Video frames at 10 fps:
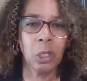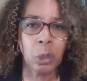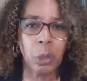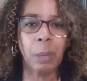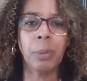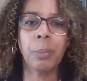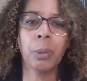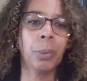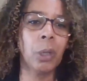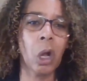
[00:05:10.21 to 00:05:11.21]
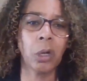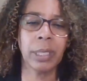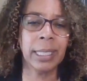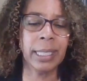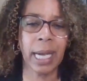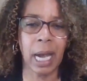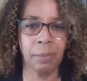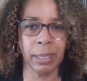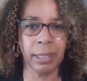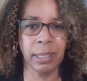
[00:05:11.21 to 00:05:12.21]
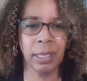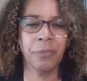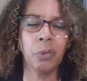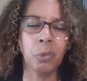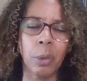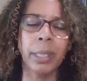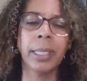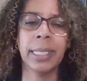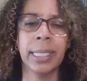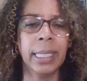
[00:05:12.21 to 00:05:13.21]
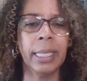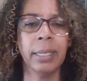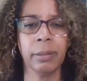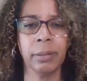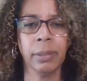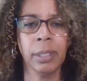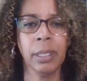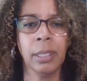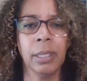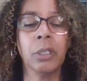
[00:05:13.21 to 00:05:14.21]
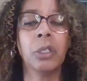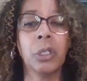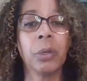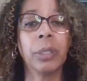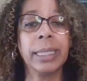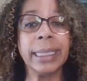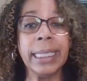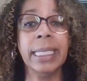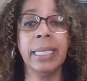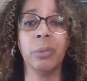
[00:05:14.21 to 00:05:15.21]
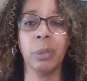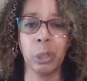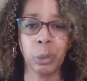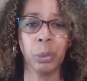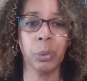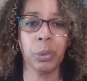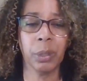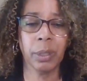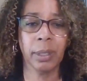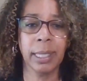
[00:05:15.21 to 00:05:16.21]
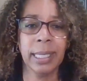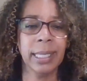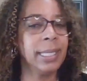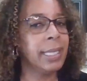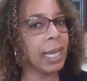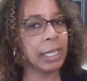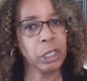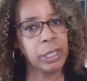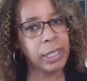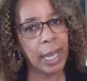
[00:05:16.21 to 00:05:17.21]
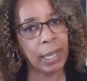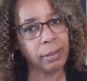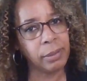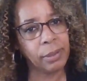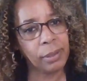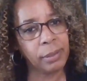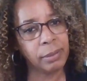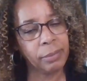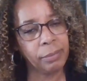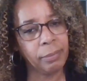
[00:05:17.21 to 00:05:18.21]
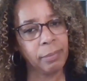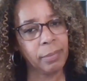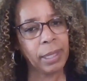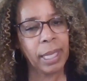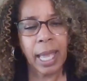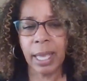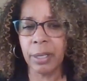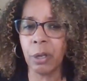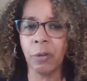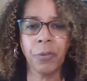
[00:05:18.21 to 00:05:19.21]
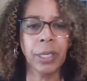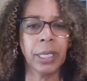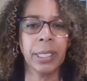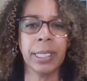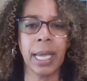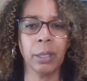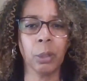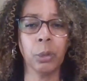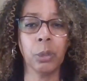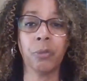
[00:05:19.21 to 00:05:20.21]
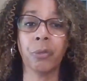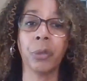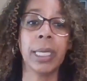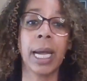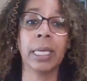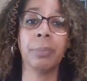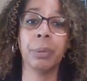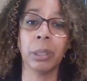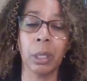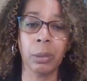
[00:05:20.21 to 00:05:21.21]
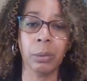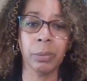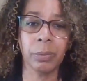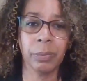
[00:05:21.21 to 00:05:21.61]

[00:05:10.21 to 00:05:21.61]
Drop a purple heart in the comments if you're ready to heal, to start leading with truth, not just titles. And don't forget to download your free guide below.